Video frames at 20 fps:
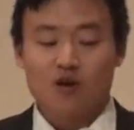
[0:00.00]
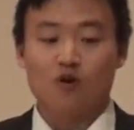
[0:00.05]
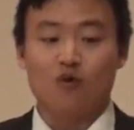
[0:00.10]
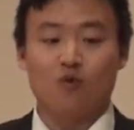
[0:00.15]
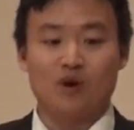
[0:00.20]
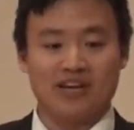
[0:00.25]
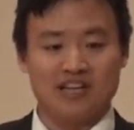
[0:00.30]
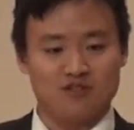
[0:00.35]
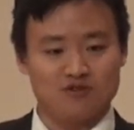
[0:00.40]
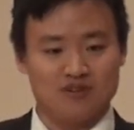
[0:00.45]

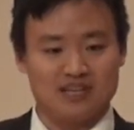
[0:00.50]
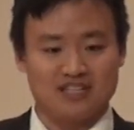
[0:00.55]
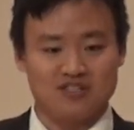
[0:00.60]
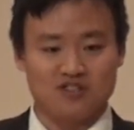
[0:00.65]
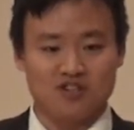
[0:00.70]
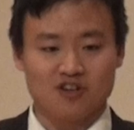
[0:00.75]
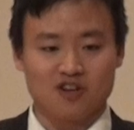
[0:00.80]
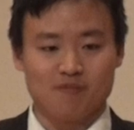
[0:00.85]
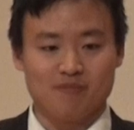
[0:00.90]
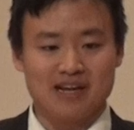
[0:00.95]
What I would like
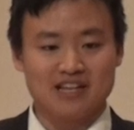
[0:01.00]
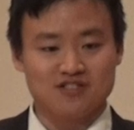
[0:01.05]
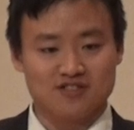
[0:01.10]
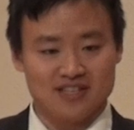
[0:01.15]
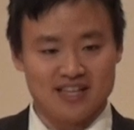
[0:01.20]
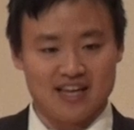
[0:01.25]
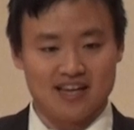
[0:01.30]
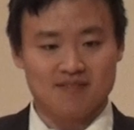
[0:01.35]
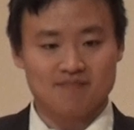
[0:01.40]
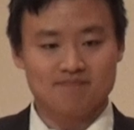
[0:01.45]
to talk about
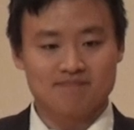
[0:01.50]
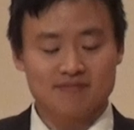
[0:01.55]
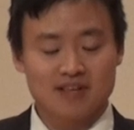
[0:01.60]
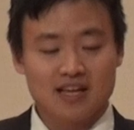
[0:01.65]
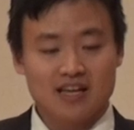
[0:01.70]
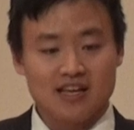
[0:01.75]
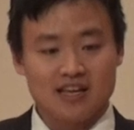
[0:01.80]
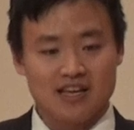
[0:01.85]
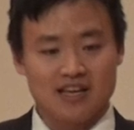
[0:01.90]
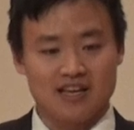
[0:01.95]
today
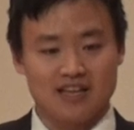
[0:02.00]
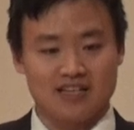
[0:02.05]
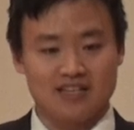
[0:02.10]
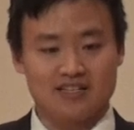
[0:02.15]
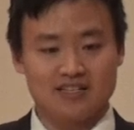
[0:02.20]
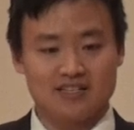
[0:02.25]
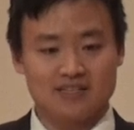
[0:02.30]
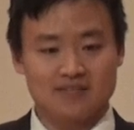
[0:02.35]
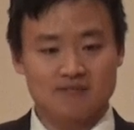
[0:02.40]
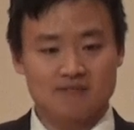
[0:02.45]

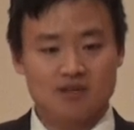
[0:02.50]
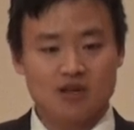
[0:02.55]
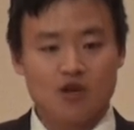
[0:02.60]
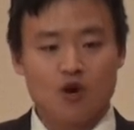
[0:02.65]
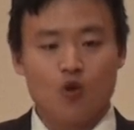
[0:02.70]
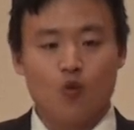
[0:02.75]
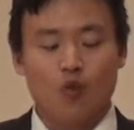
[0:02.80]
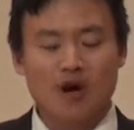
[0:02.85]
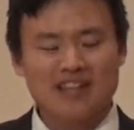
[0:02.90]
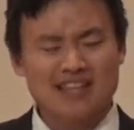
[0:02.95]
is
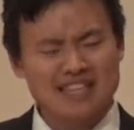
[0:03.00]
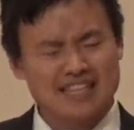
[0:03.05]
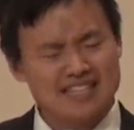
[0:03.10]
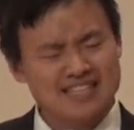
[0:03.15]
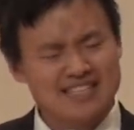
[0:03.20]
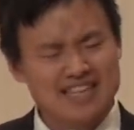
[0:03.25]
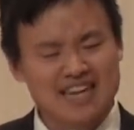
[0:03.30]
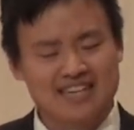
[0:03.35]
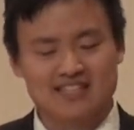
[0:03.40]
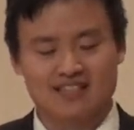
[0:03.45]
what
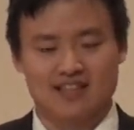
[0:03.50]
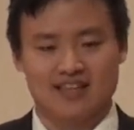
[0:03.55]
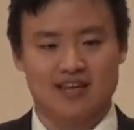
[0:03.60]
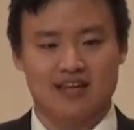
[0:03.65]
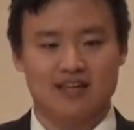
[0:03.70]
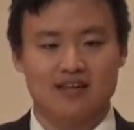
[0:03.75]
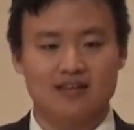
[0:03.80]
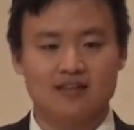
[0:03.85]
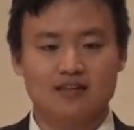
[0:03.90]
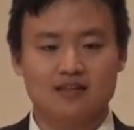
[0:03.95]
exactly
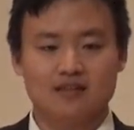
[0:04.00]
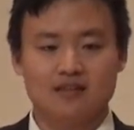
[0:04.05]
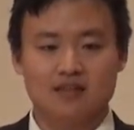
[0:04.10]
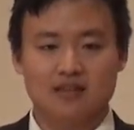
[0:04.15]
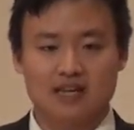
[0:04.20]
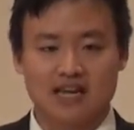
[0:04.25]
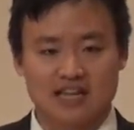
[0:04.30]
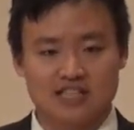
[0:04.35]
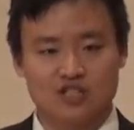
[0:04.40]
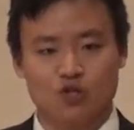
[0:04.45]

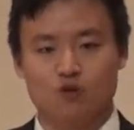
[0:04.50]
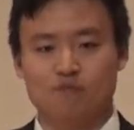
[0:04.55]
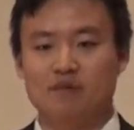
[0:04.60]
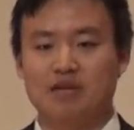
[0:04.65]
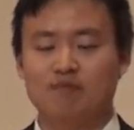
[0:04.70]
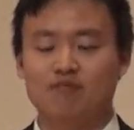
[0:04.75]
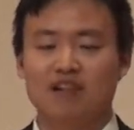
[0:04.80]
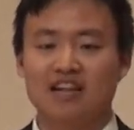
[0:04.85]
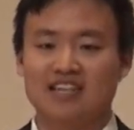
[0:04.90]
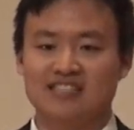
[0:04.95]
kind of
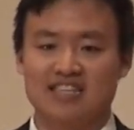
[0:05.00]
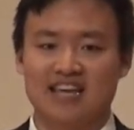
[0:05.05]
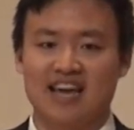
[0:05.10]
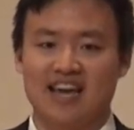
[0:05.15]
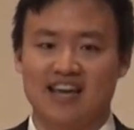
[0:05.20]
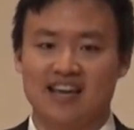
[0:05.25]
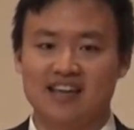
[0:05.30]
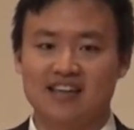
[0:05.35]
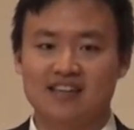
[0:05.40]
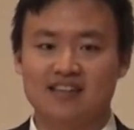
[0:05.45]
people are
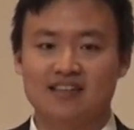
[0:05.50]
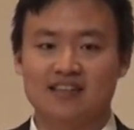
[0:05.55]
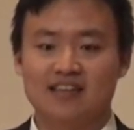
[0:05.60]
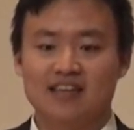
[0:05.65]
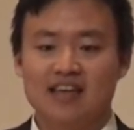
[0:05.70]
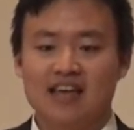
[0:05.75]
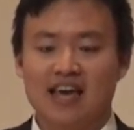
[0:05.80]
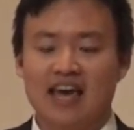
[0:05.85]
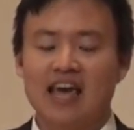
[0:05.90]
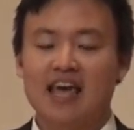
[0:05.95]
they,
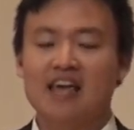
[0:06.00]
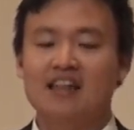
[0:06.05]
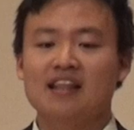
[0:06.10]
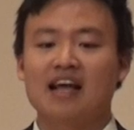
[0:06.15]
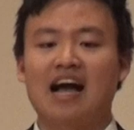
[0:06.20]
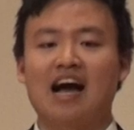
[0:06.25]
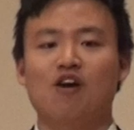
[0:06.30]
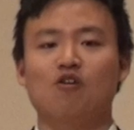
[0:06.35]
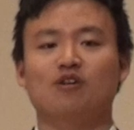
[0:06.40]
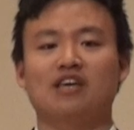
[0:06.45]
and
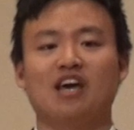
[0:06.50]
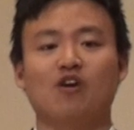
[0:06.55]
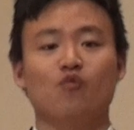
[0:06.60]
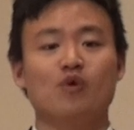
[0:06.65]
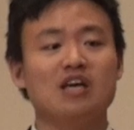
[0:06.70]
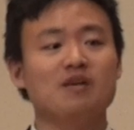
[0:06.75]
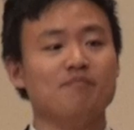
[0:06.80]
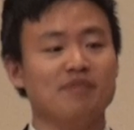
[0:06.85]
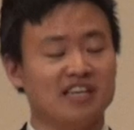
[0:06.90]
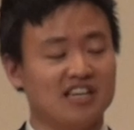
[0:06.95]
how can
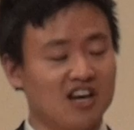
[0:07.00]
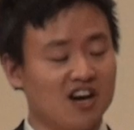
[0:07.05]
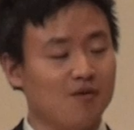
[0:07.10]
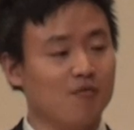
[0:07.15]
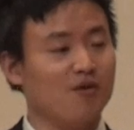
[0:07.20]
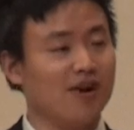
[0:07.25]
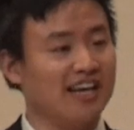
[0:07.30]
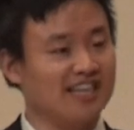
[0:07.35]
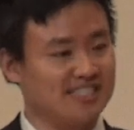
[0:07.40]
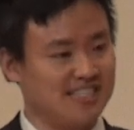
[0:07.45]
we become
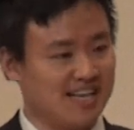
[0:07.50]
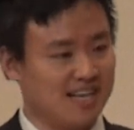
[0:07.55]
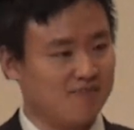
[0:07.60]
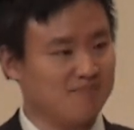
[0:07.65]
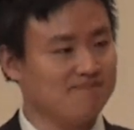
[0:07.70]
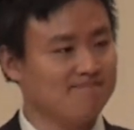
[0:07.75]
like them?